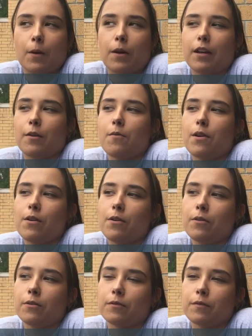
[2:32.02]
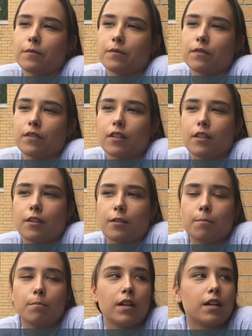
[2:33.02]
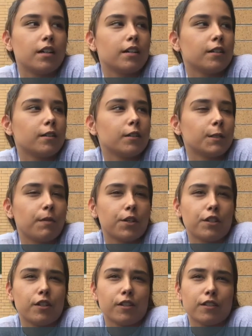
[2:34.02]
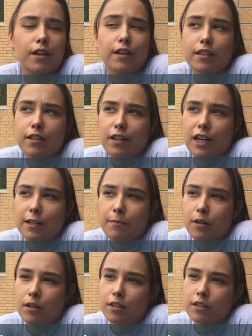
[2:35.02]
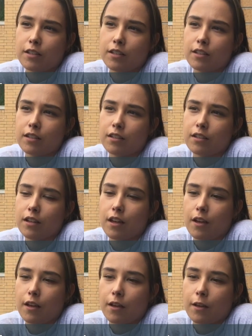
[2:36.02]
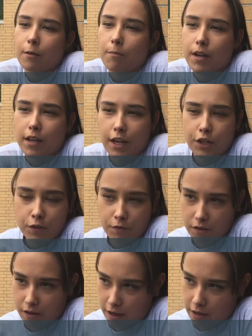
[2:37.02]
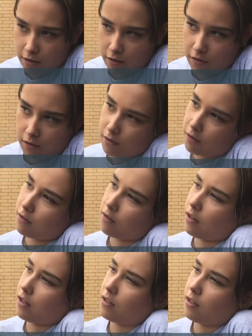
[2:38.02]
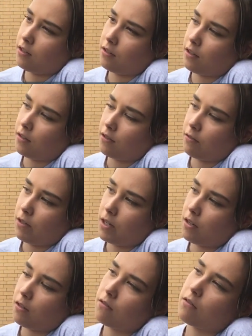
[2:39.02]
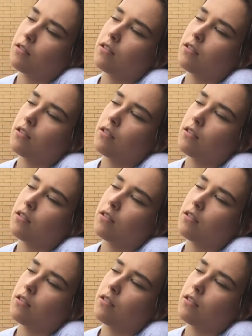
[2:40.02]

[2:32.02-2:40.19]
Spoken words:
Okay, well, my depression and anxiety, I'm on medication for that. I take that every day.